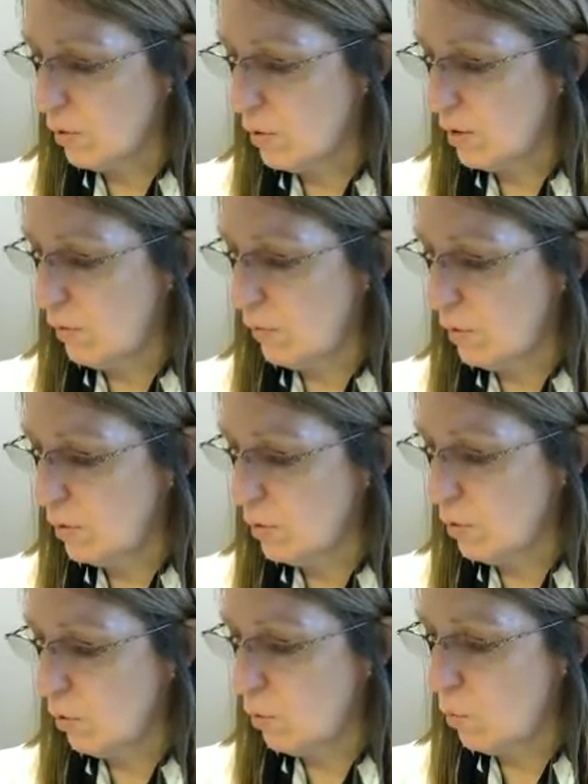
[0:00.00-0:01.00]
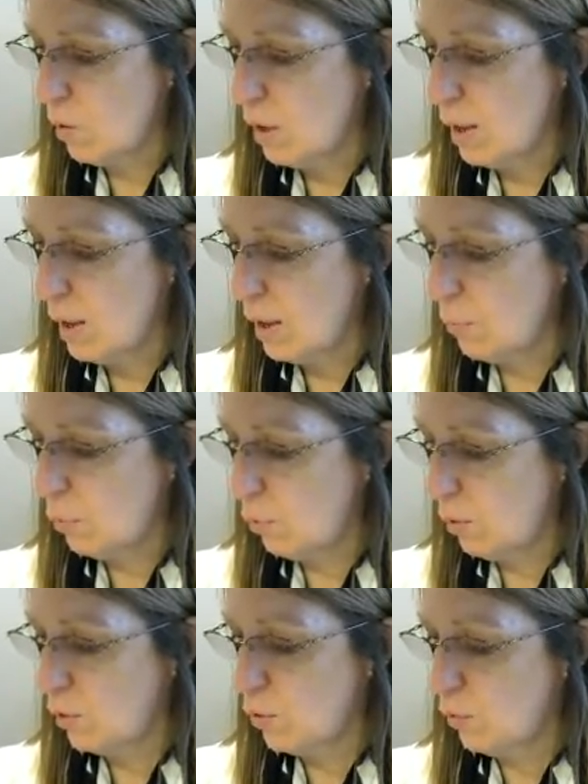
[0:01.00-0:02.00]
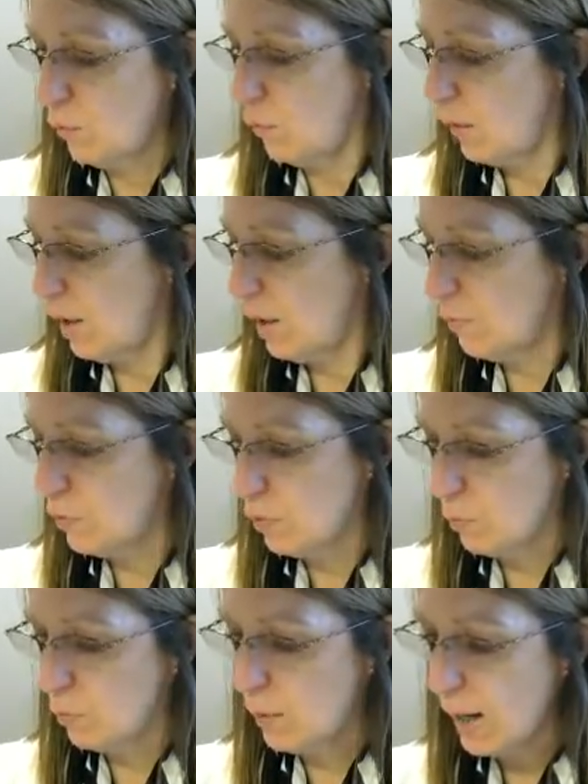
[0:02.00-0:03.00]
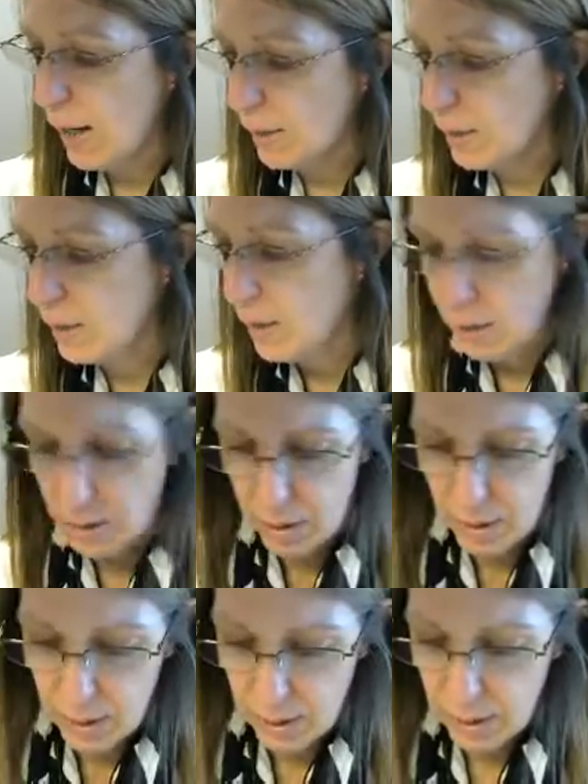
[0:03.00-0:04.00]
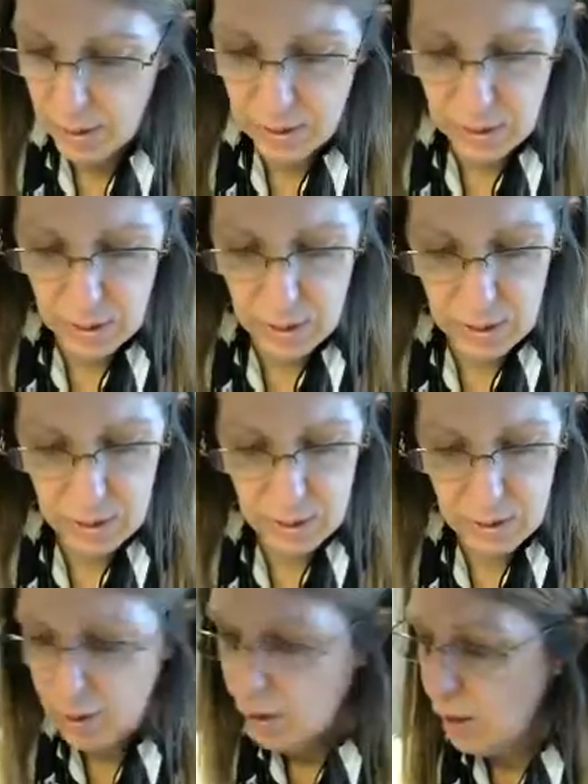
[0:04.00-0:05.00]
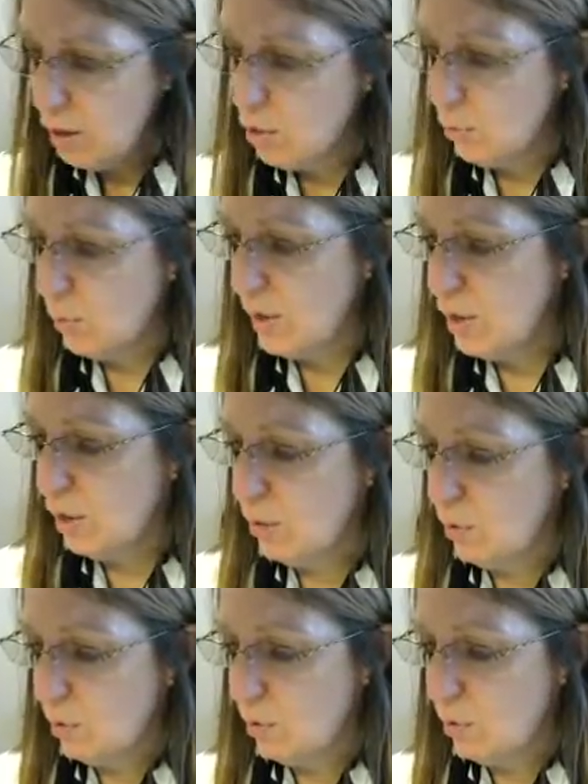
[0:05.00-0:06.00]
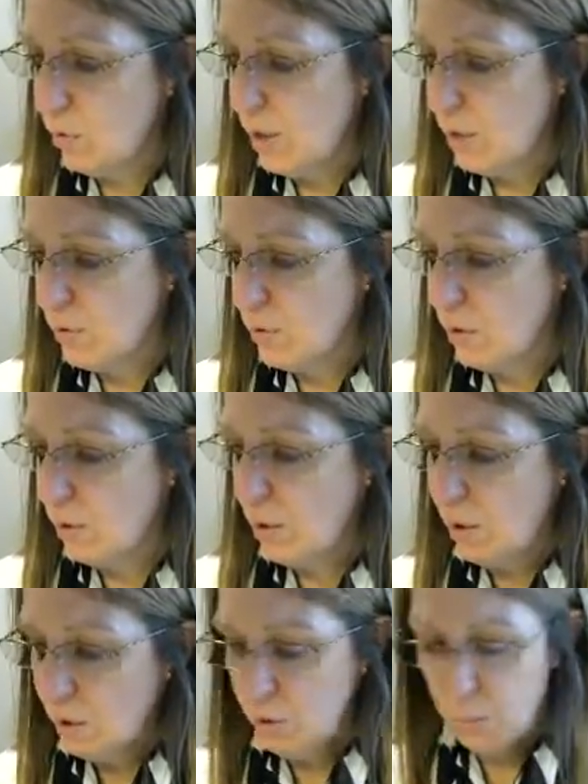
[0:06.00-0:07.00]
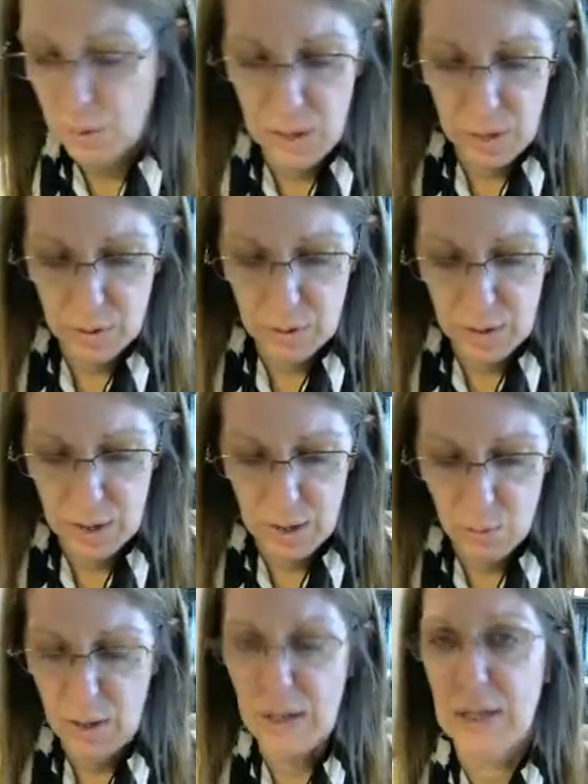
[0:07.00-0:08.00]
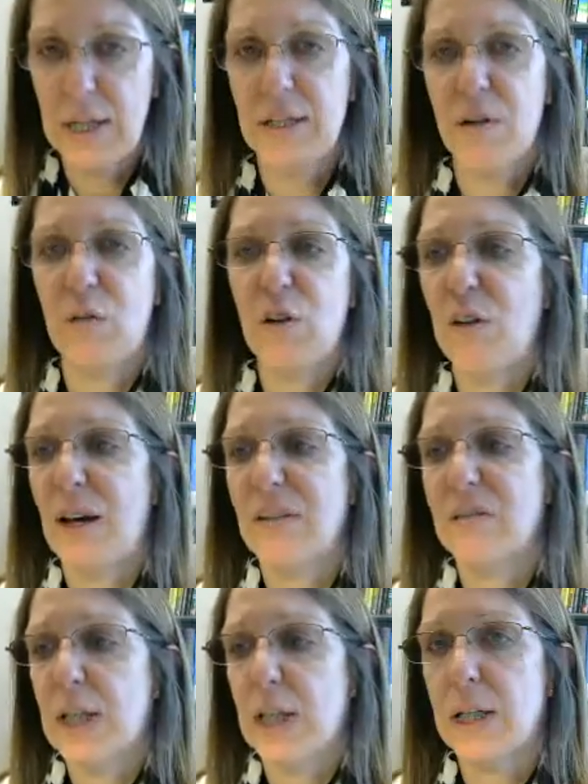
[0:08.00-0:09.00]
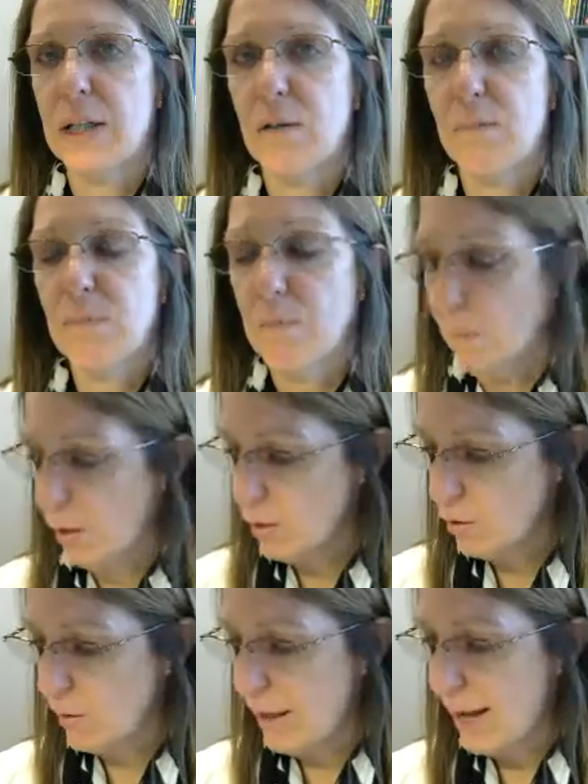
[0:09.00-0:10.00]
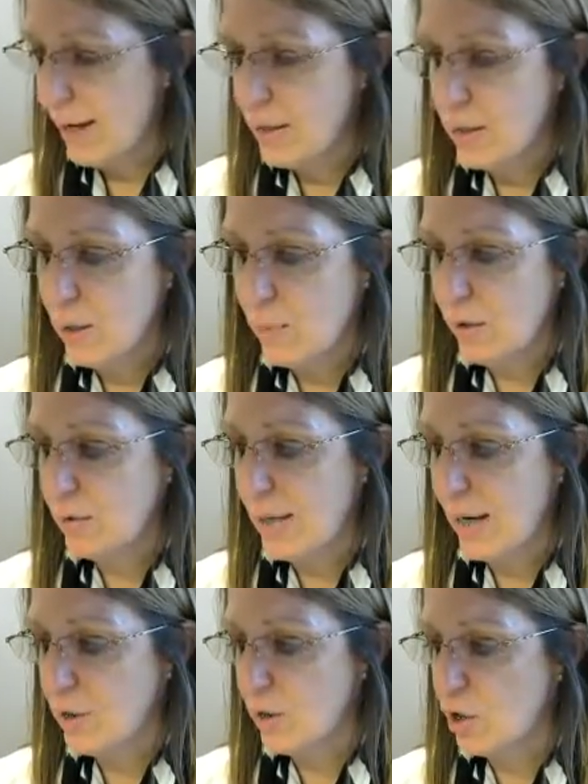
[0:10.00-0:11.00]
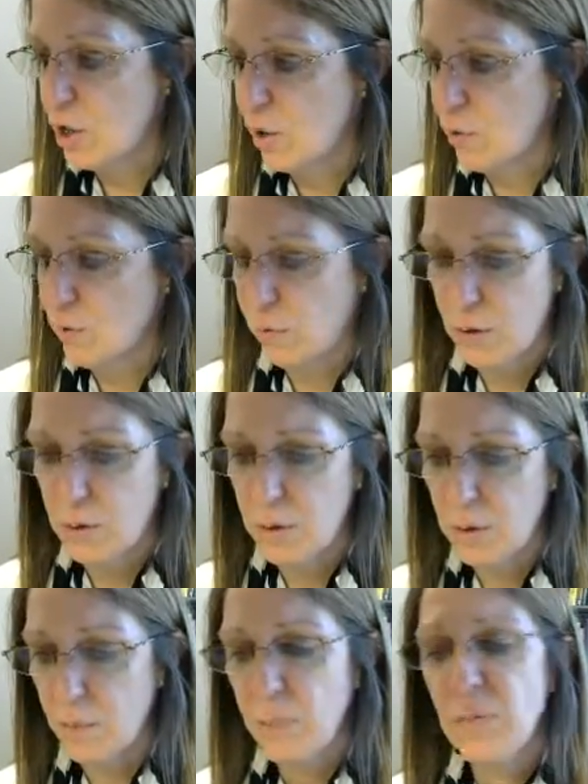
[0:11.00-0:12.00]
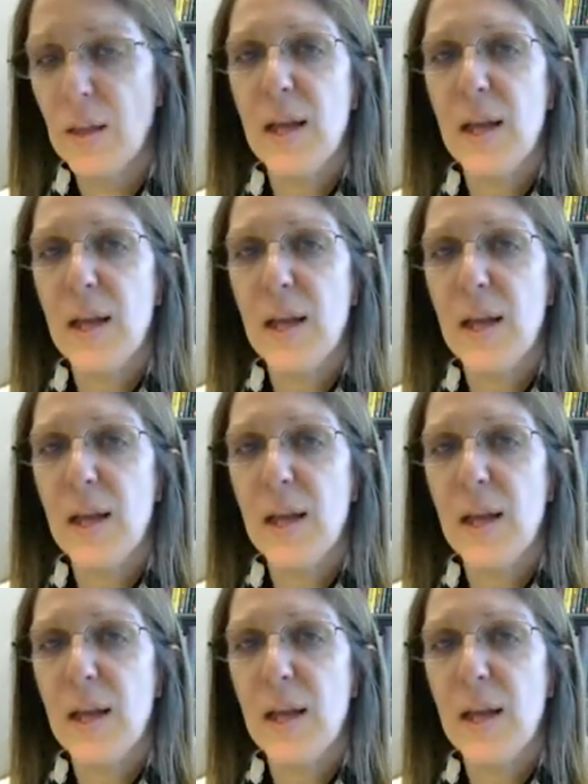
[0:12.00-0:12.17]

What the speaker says: So 7018.25 subtract gets us 22,381.75. So that is the amount of tax that she owes for the year.